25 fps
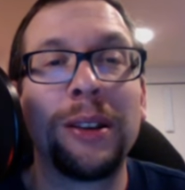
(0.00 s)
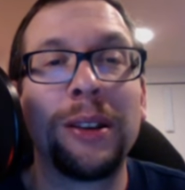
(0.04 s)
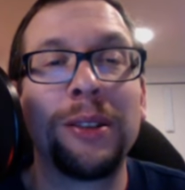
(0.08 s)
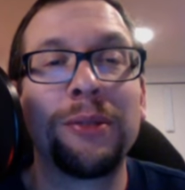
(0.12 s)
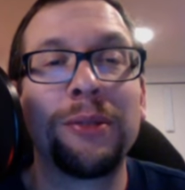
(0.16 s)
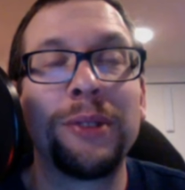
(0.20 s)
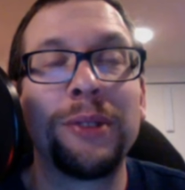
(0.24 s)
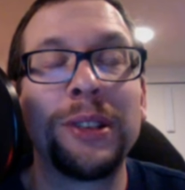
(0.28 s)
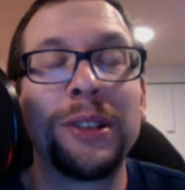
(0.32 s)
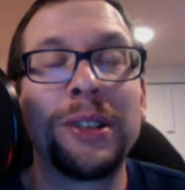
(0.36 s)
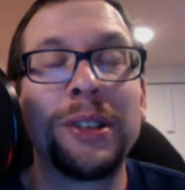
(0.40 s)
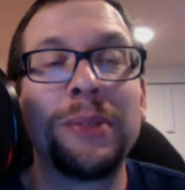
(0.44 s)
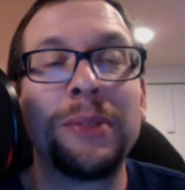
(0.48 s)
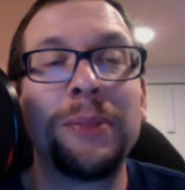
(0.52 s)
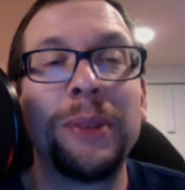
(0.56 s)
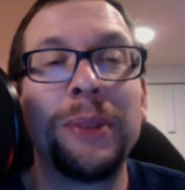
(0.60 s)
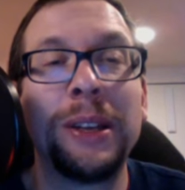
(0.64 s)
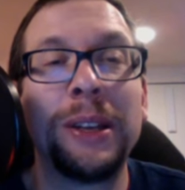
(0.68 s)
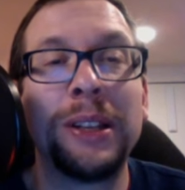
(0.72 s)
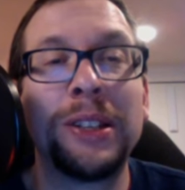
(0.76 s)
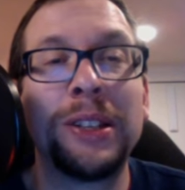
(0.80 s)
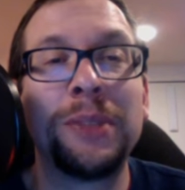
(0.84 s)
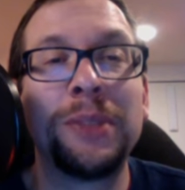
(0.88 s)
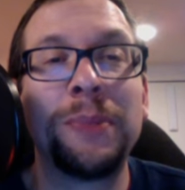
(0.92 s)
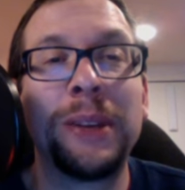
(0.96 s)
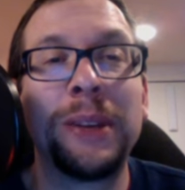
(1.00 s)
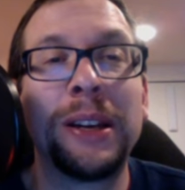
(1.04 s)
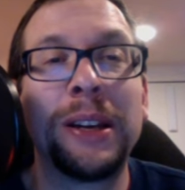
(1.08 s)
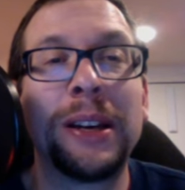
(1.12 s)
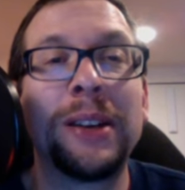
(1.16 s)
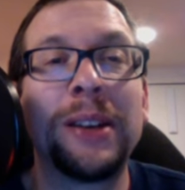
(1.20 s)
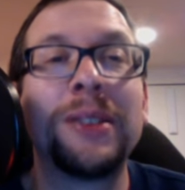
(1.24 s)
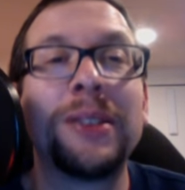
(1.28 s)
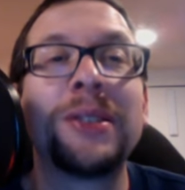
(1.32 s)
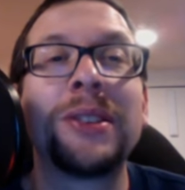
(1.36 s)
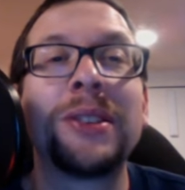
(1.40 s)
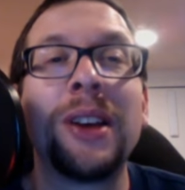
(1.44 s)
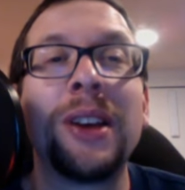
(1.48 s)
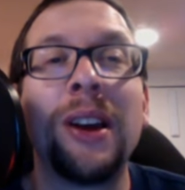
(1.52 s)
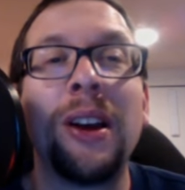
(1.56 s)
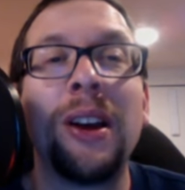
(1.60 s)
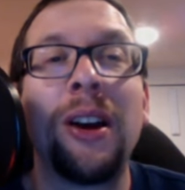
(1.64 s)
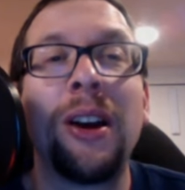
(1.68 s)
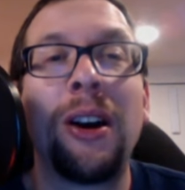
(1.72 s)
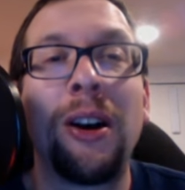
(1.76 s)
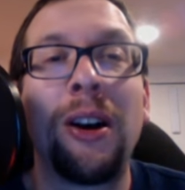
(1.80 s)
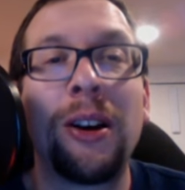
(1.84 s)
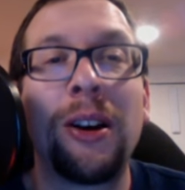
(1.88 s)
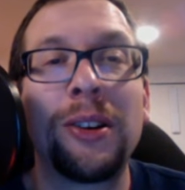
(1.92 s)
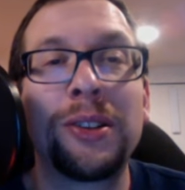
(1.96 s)
And the reason is because
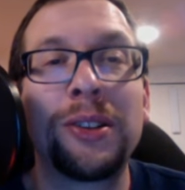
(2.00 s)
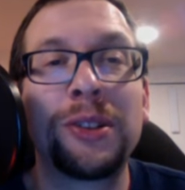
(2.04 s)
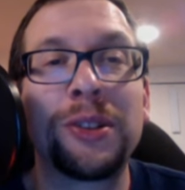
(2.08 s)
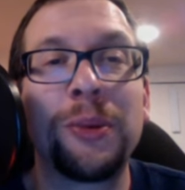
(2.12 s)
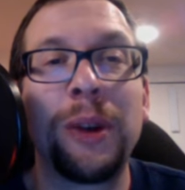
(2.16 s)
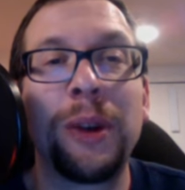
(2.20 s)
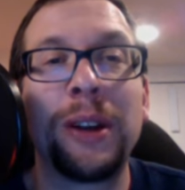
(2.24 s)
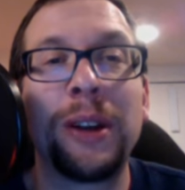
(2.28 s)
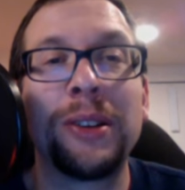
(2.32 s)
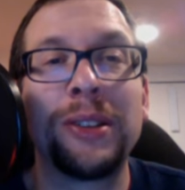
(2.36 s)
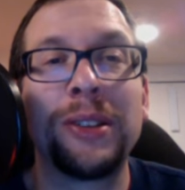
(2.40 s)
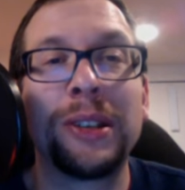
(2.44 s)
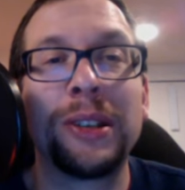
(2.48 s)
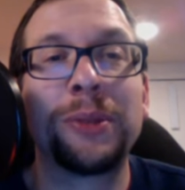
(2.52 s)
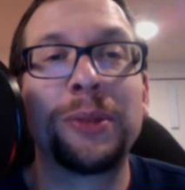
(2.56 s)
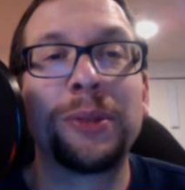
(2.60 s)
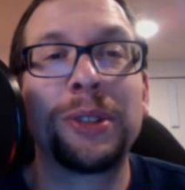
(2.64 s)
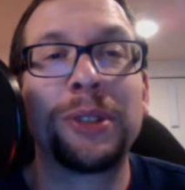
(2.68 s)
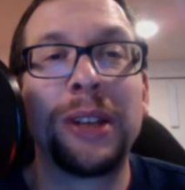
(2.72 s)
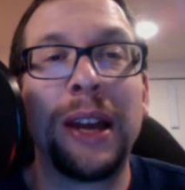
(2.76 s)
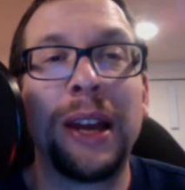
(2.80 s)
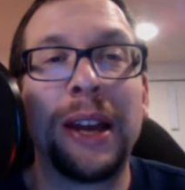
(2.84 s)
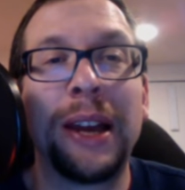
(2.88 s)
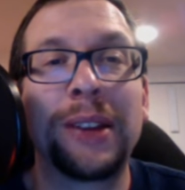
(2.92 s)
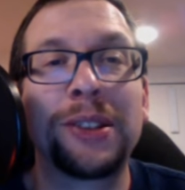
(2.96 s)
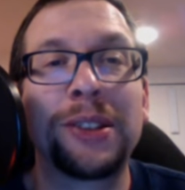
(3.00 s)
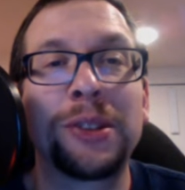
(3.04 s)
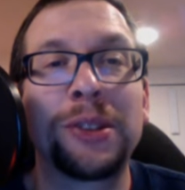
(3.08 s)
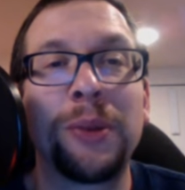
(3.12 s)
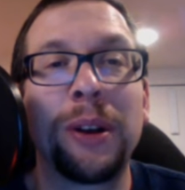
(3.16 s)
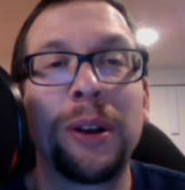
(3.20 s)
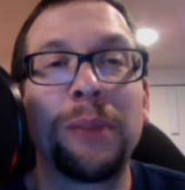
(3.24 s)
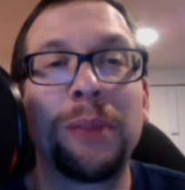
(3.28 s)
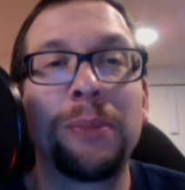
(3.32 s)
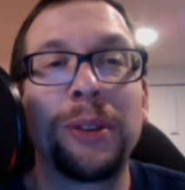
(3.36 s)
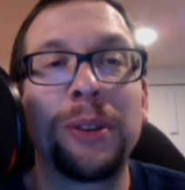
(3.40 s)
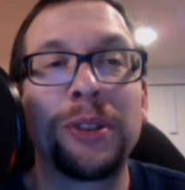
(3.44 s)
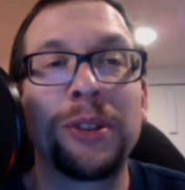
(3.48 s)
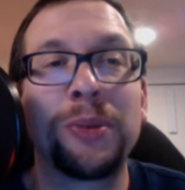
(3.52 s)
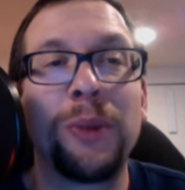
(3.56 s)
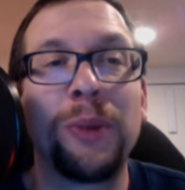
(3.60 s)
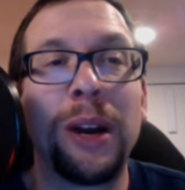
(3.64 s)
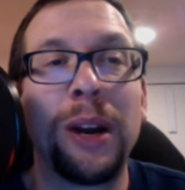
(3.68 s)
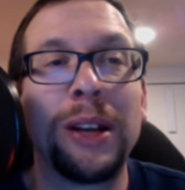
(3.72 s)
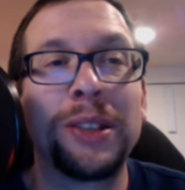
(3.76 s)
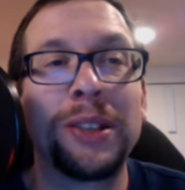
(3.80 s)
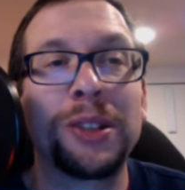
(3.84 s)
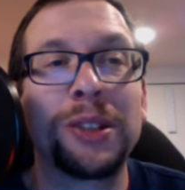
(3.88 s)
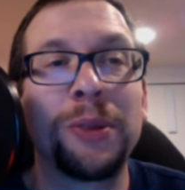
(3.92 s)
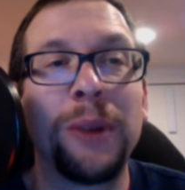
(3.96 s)
r squared is equal to x squared plus
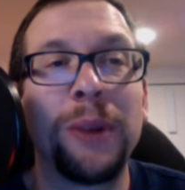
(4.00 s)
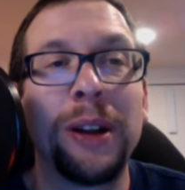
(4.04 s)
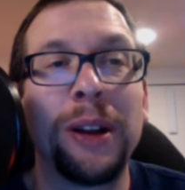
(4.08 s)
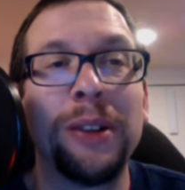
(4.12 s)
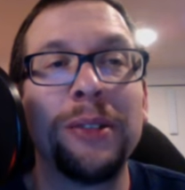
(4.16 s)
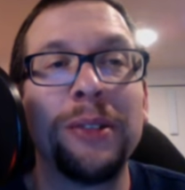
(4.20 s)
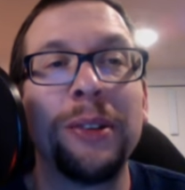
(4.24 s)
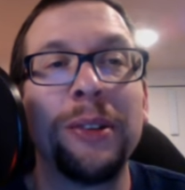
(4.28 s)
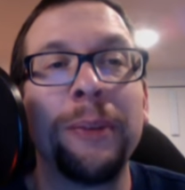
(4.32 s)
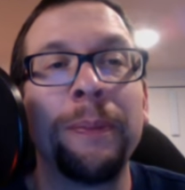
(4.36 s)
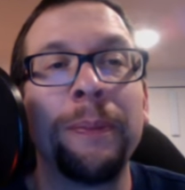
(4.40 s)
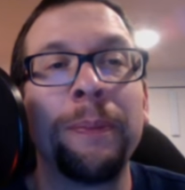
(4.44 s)
y squared.